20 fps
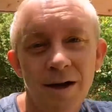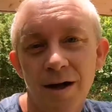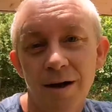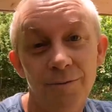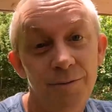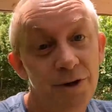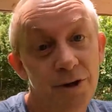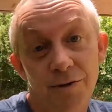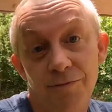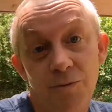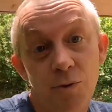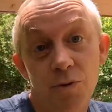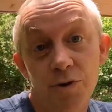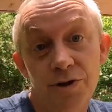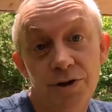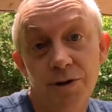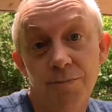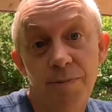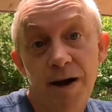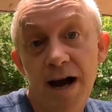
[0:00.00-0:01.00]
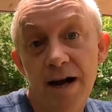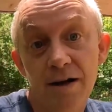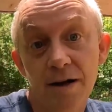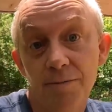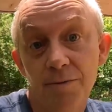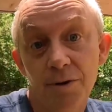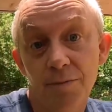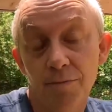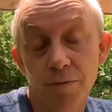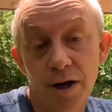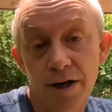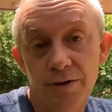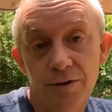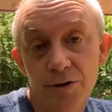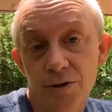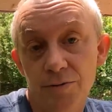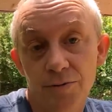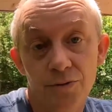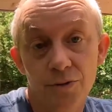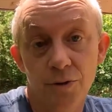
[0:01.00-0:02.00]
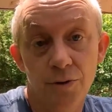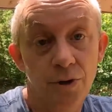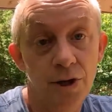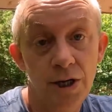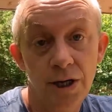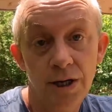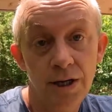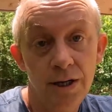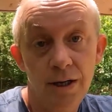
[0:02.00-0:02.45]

I mean, of course, the backup could break too, so